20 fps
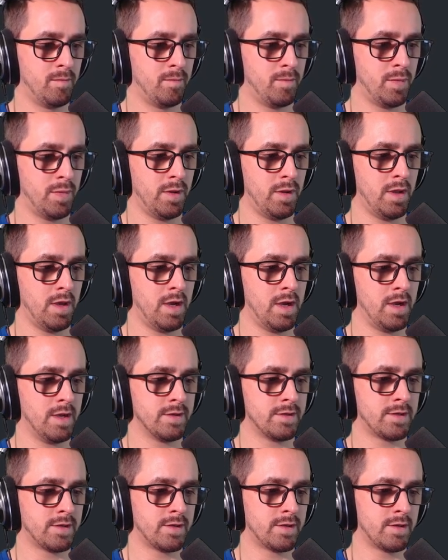
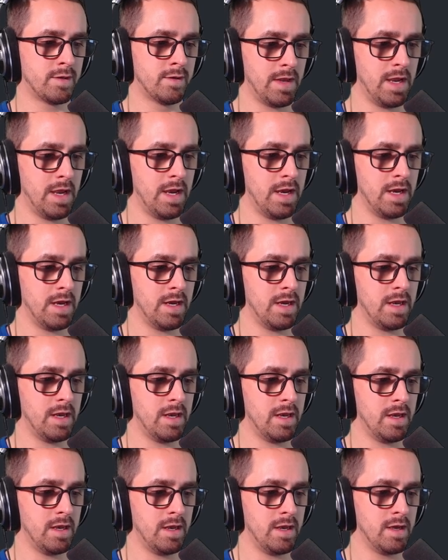plus
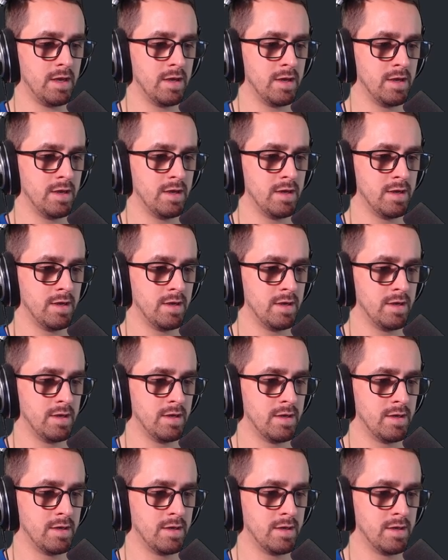
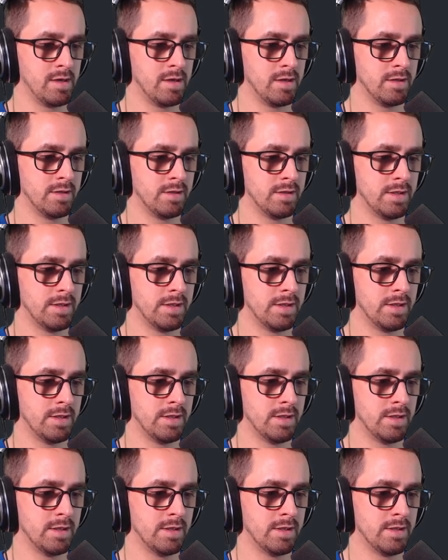
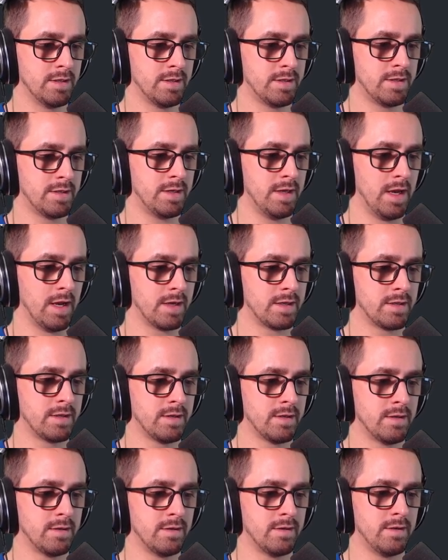86.
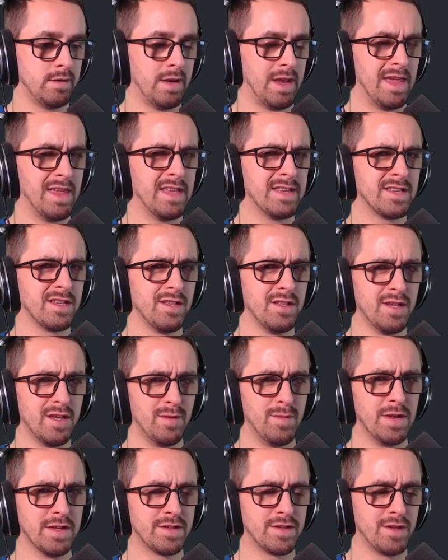Now that is a
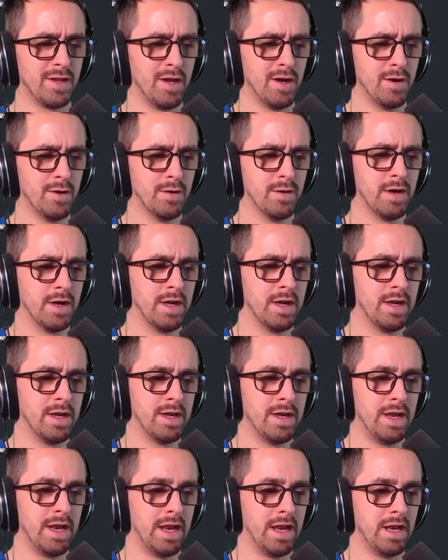little bit slow
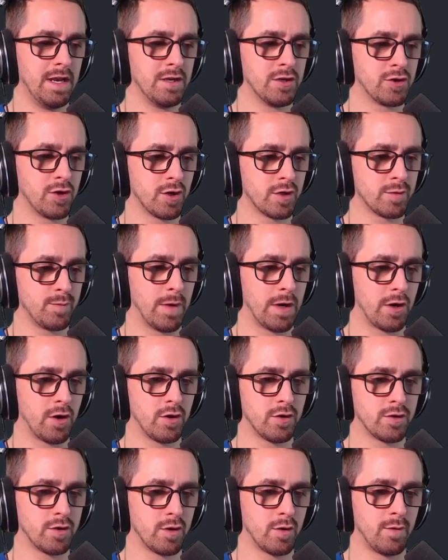and it jerks my
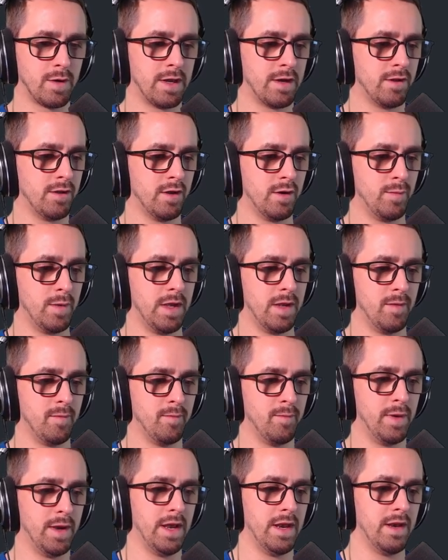cursor around a little bit,
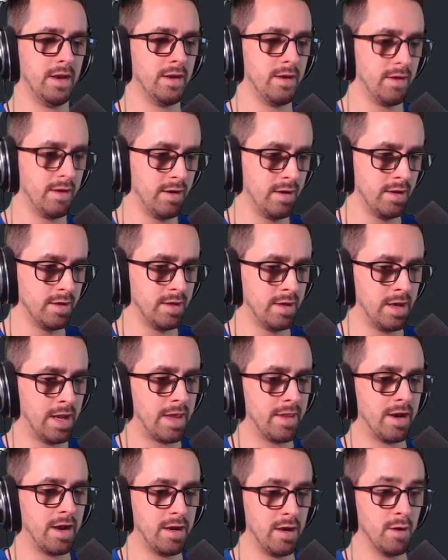but
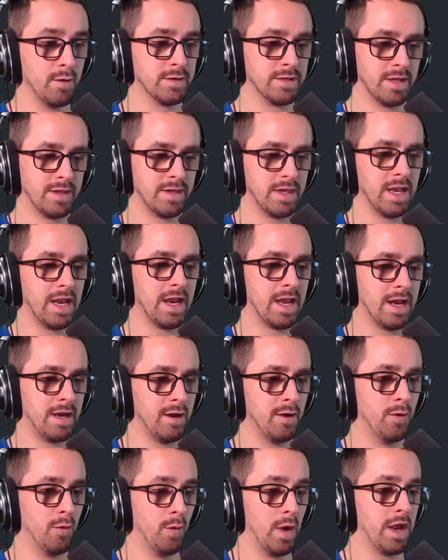now that I know it's a thing, I
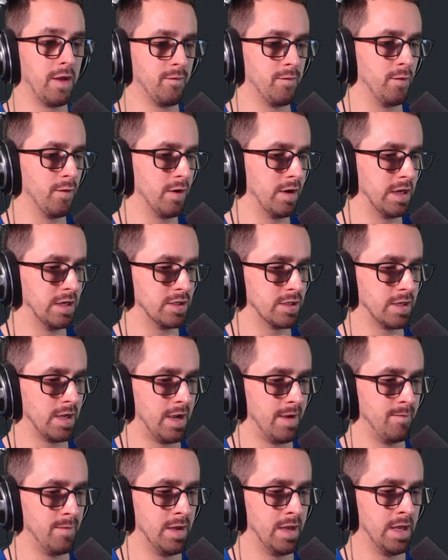know to wait for it each
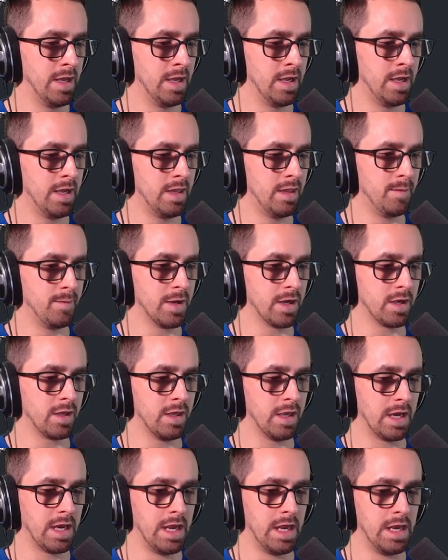time. Then I'm going to
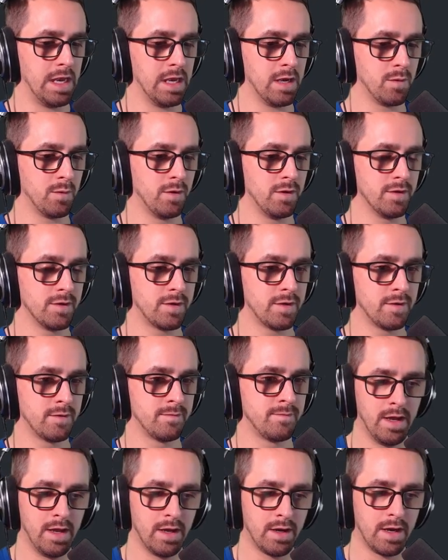click equals.
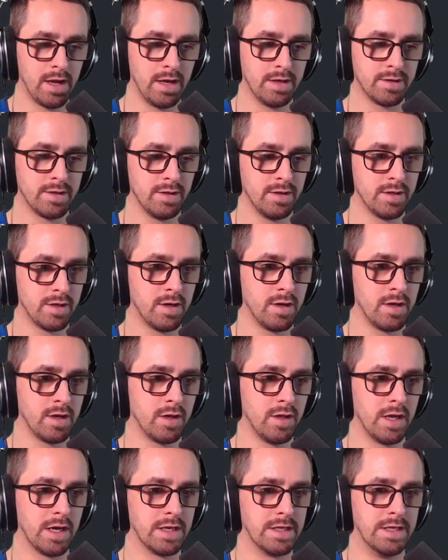Okay, so let's go ahead and
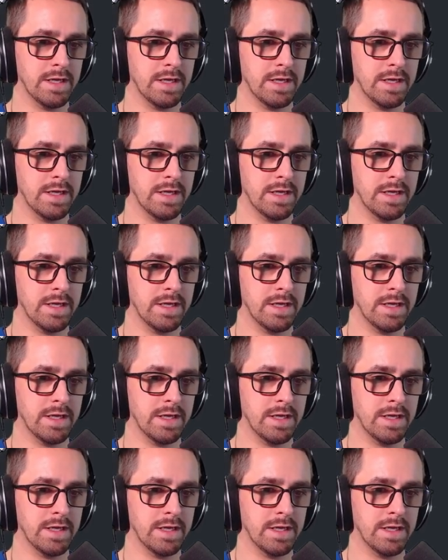click